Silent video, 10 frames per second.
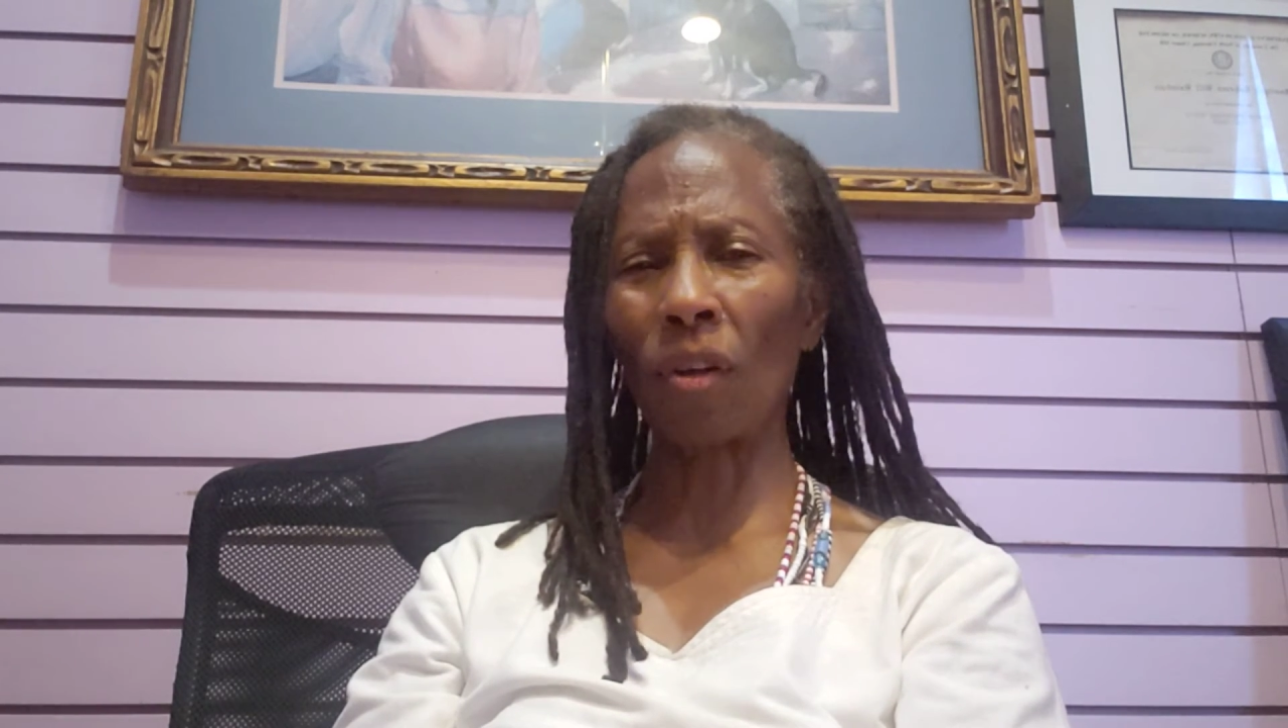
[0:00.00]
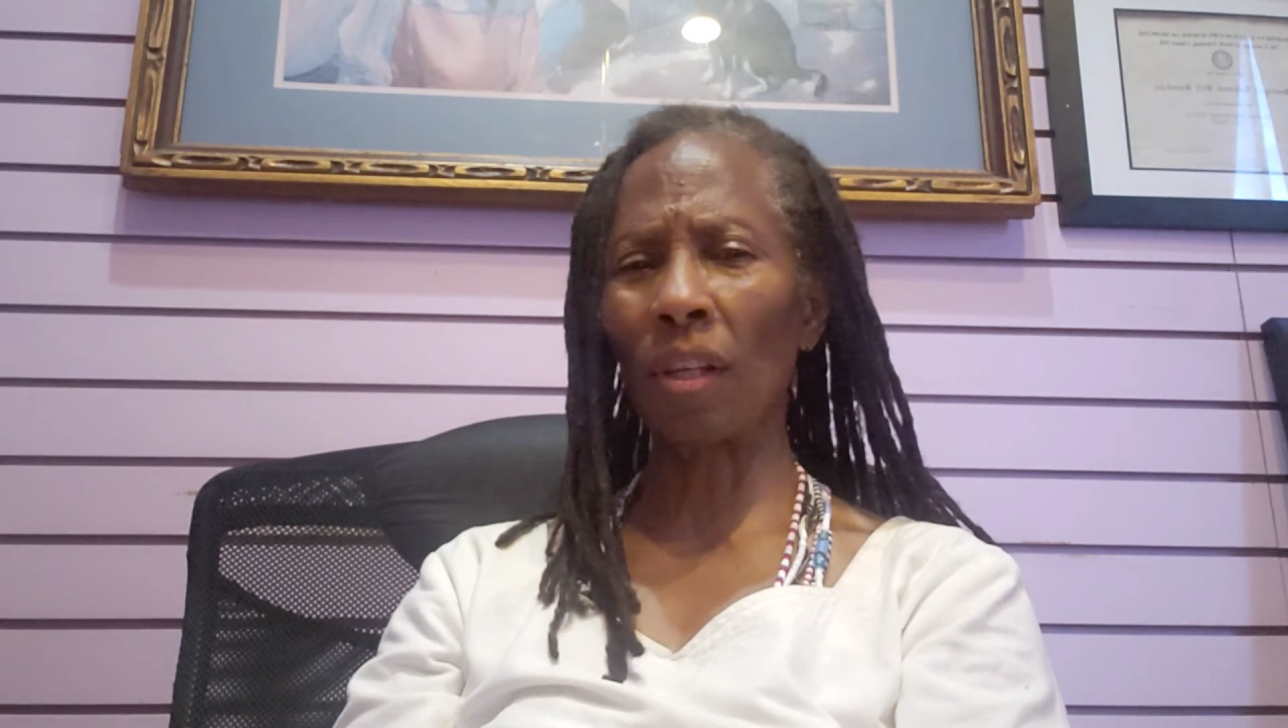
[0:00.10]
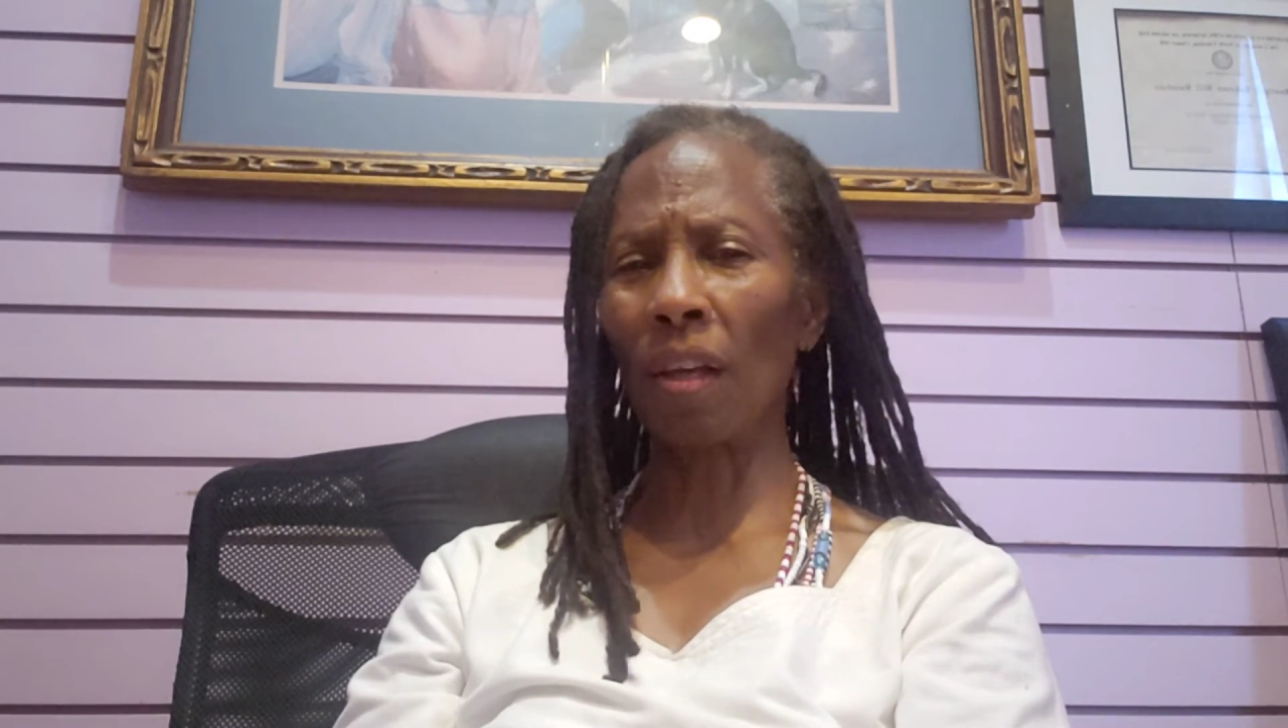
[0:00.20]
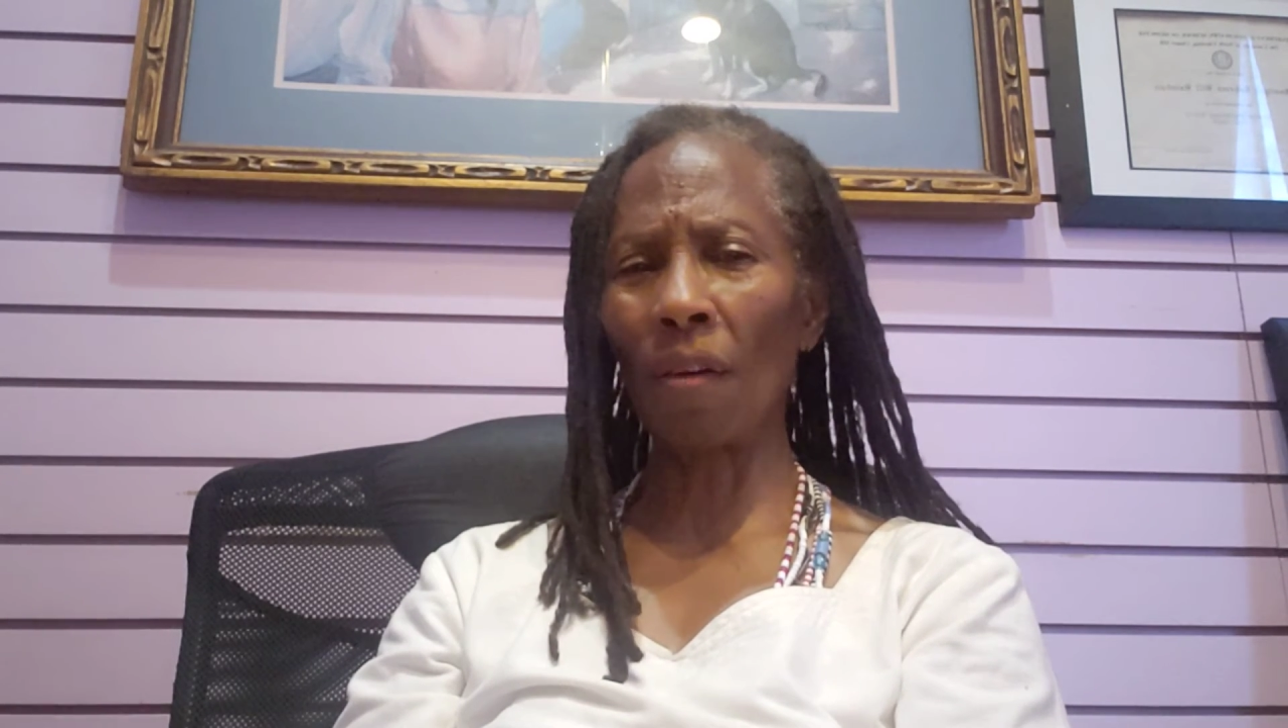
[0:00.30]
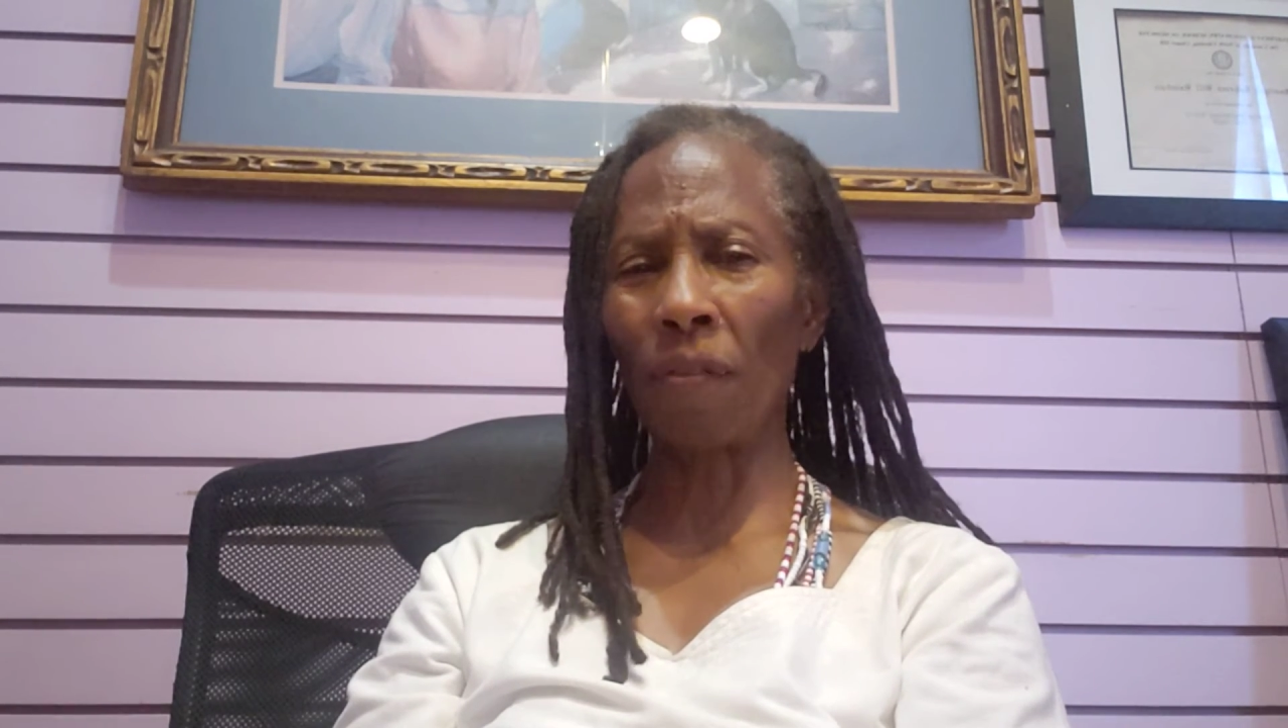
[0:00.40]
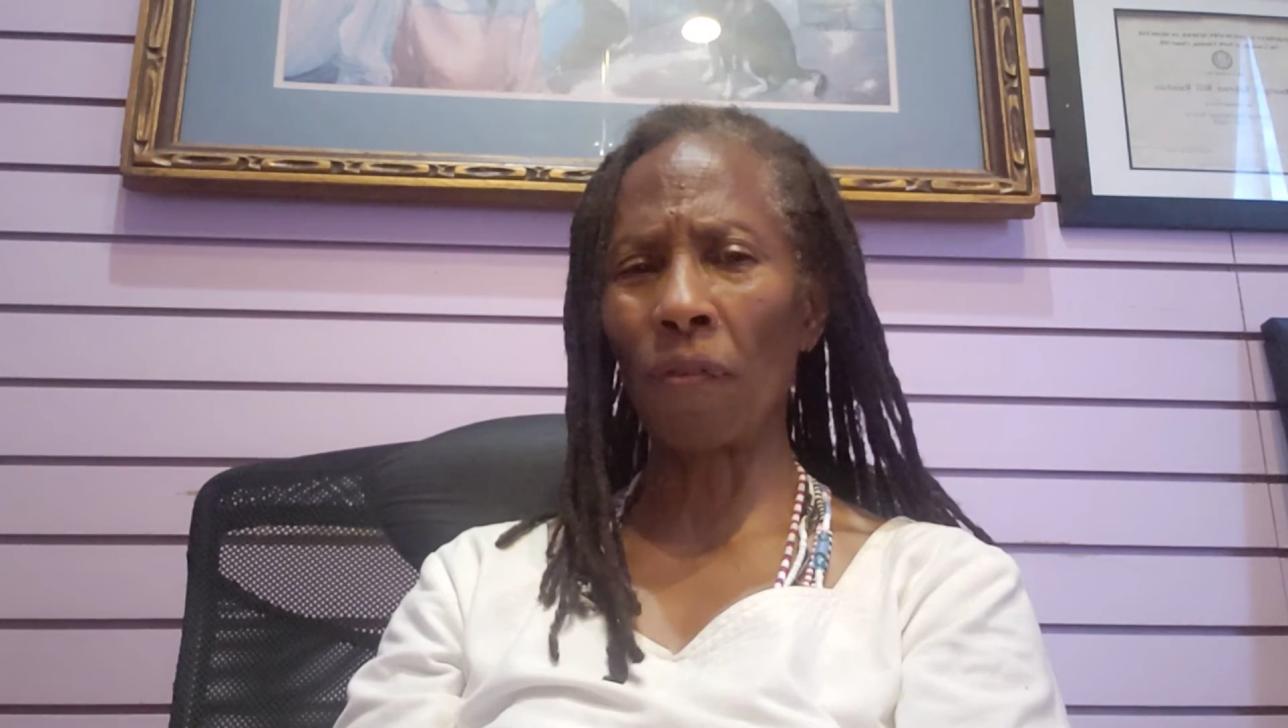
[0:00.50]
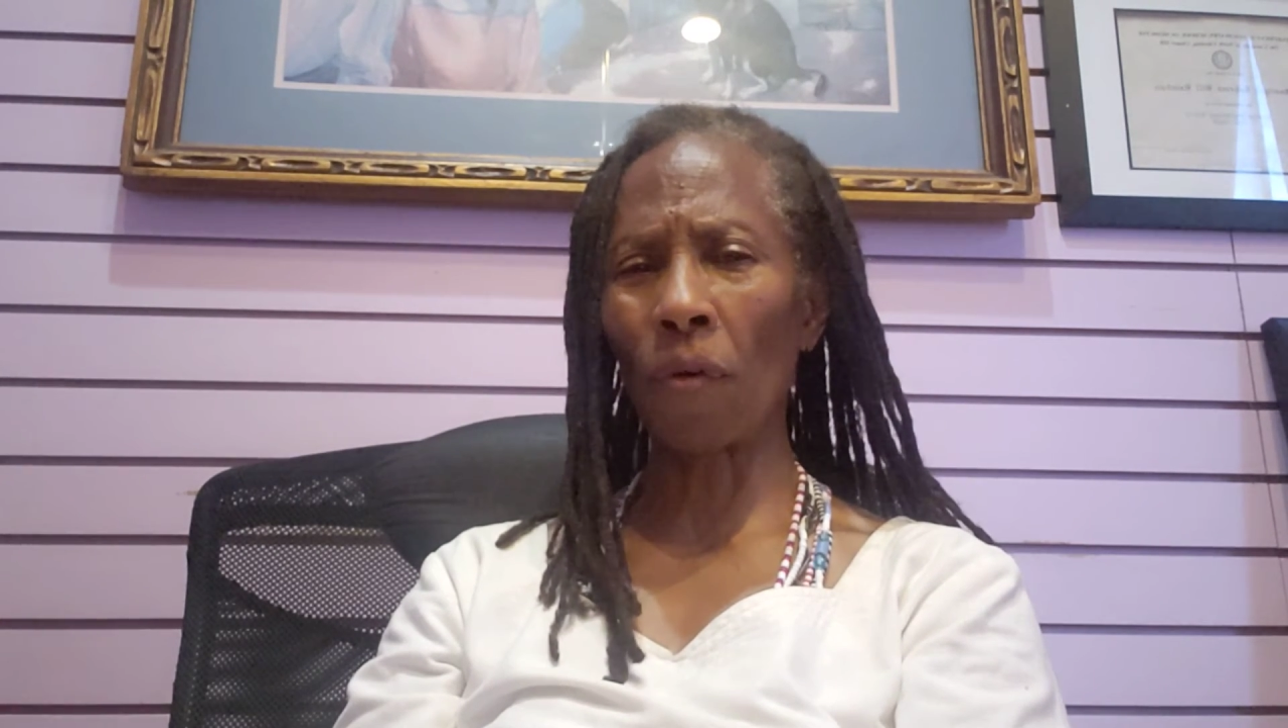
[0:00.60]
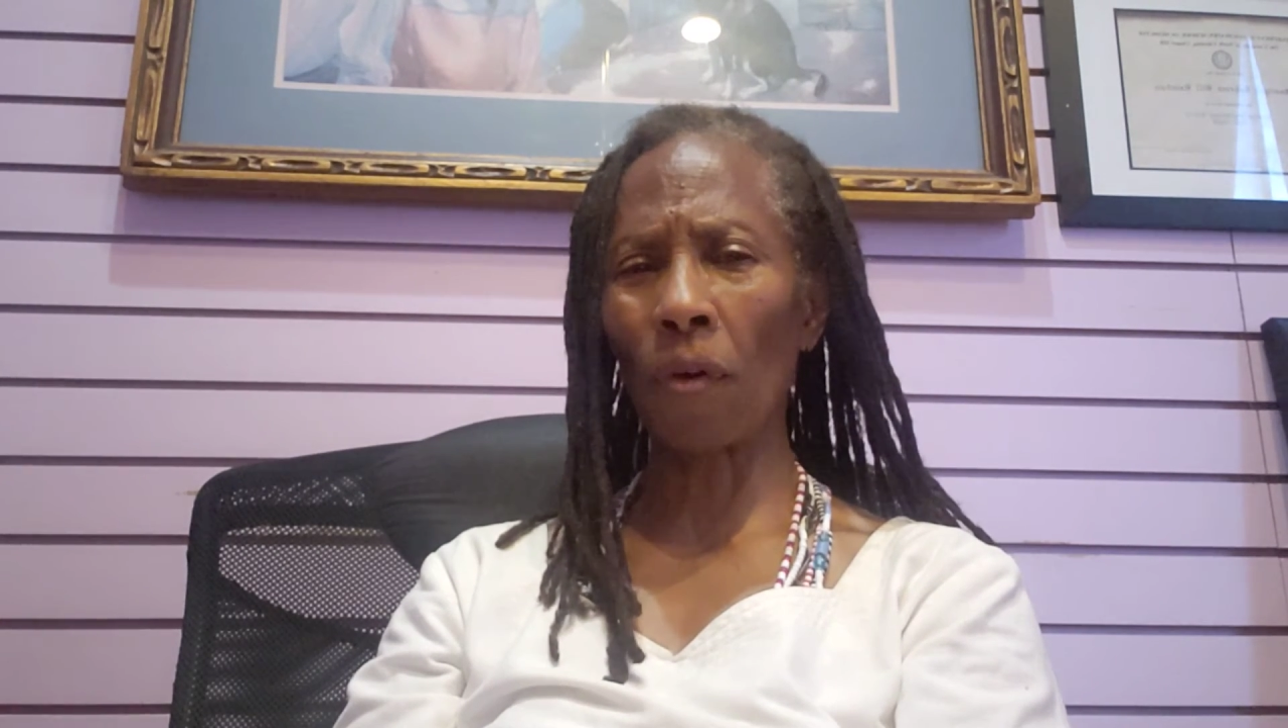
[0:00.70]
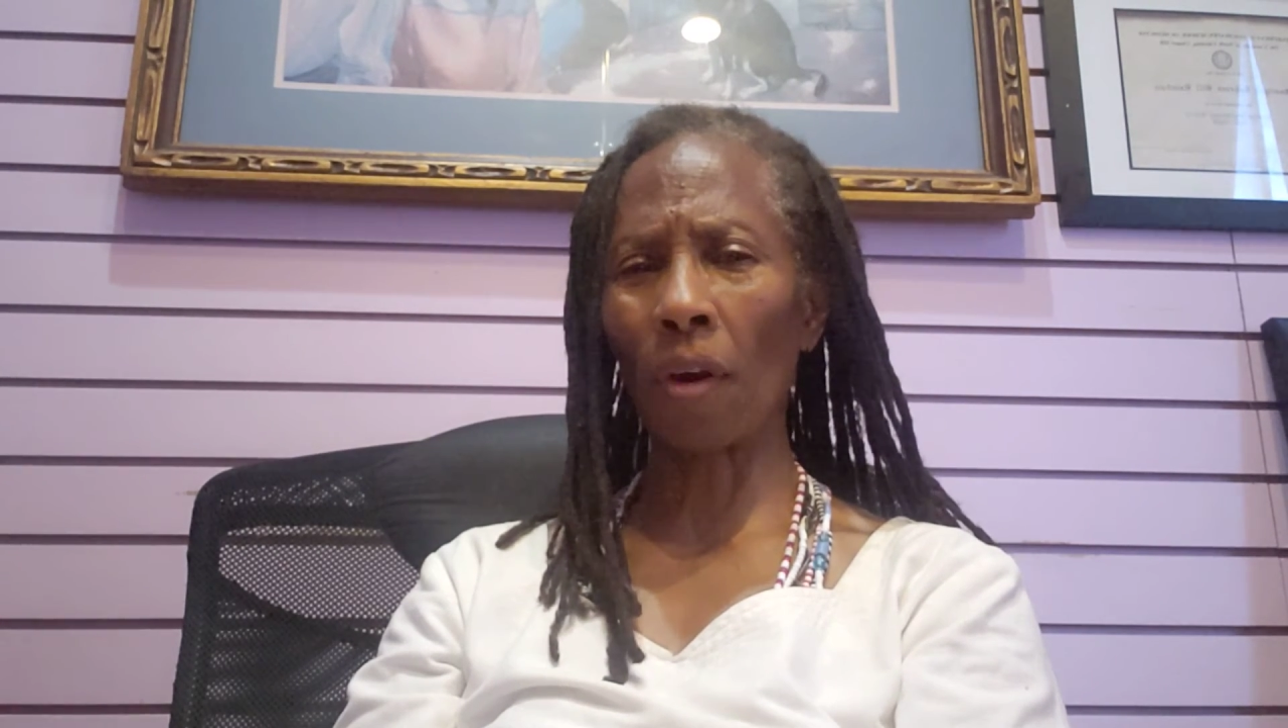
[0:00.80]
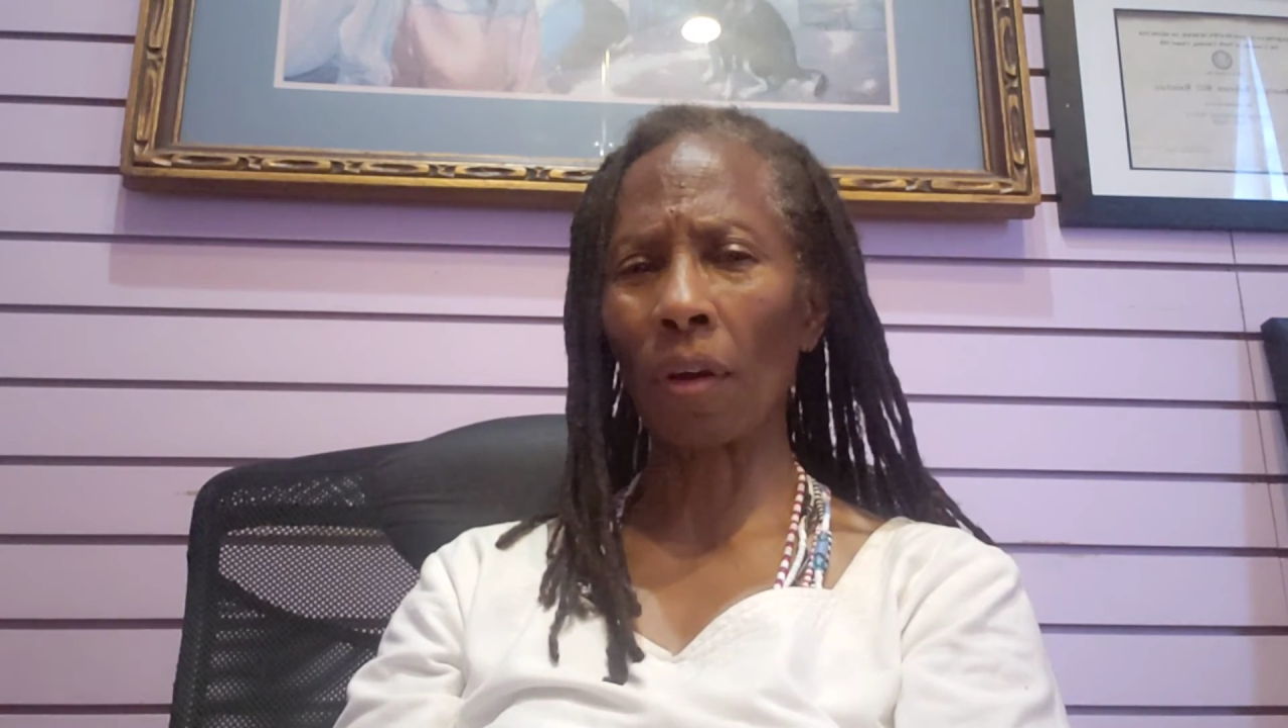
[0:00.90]
love
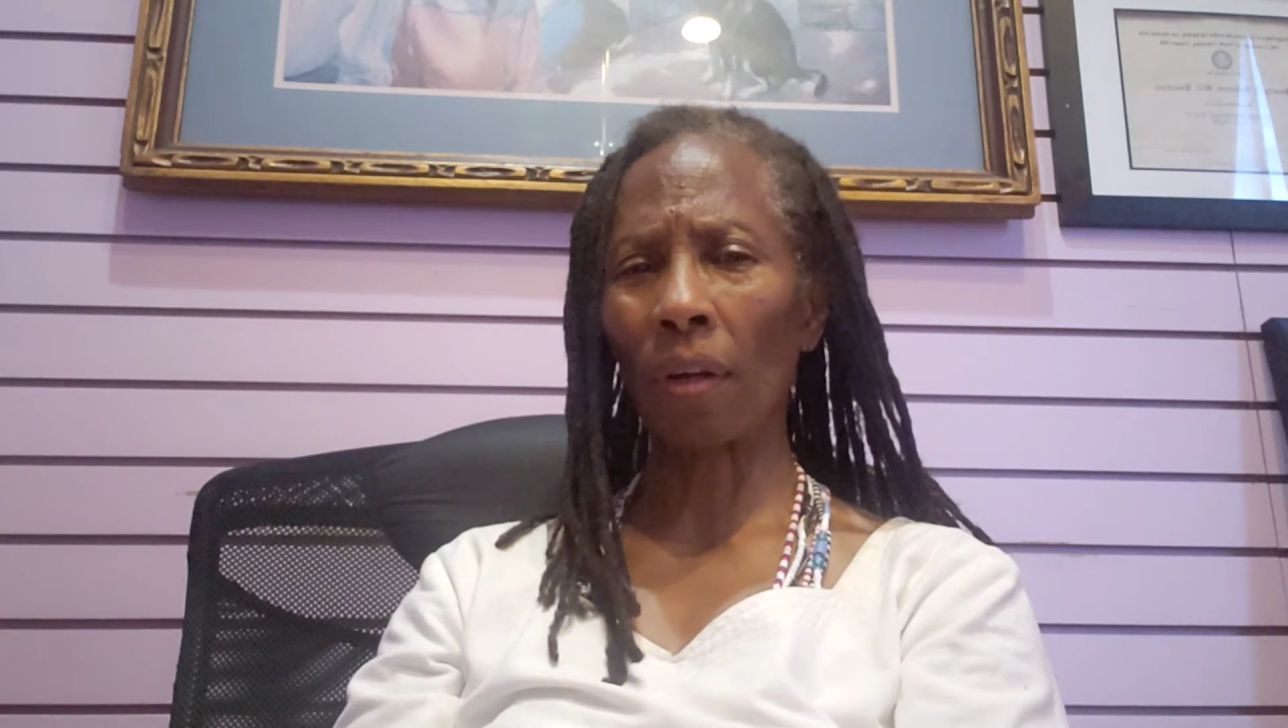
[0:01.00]
for